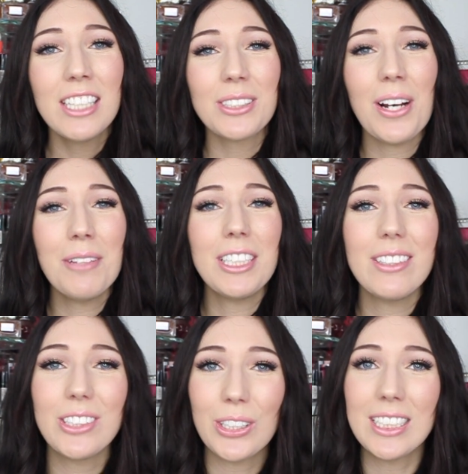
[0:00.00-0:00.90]
So I hope that
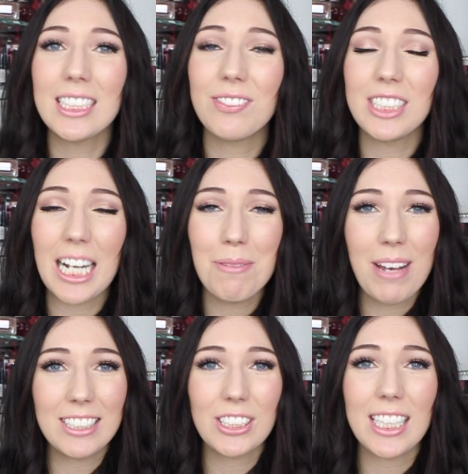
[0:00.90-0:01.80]
you enjoyed this video.
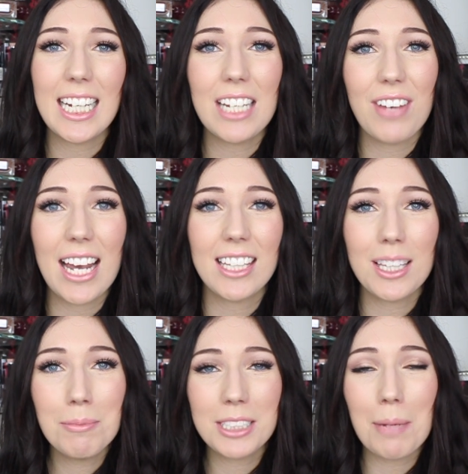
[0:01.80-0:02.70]
Make sure that you give it a
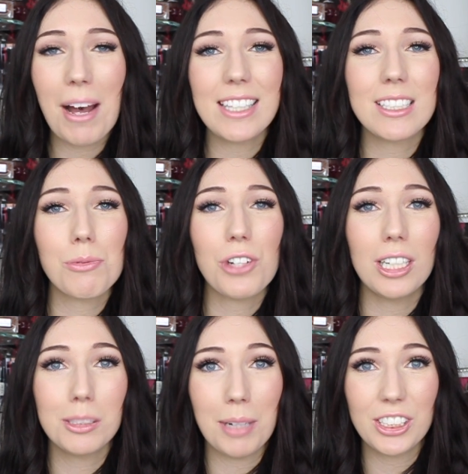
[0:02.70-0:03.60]
thumbs up and
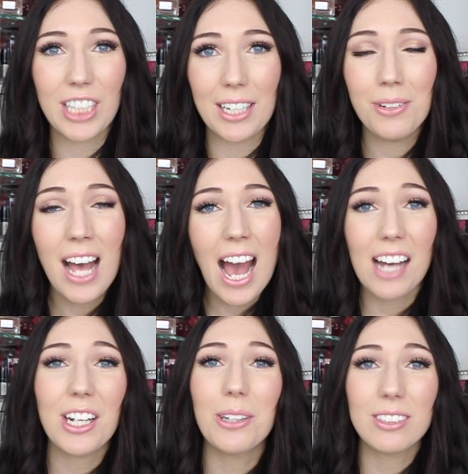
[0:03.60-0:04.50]
subscribe to my channel,
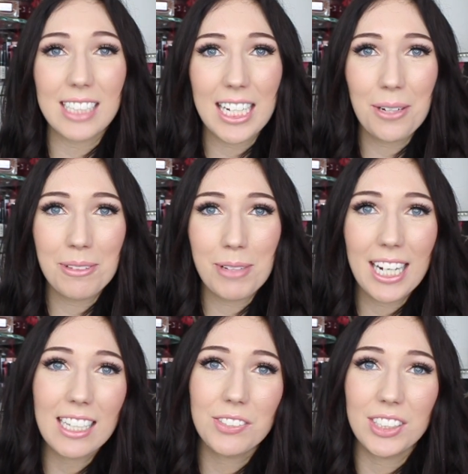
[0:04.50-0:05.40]
and I will see you in my
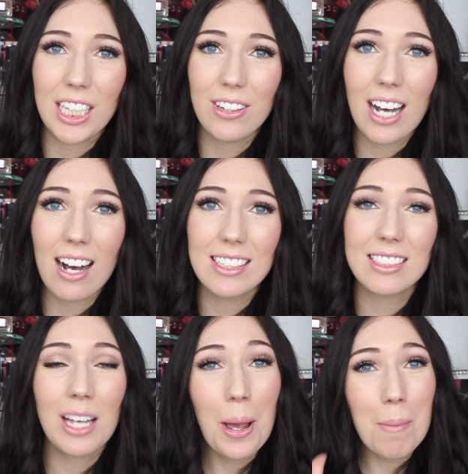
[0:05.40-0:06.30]
next video, guys.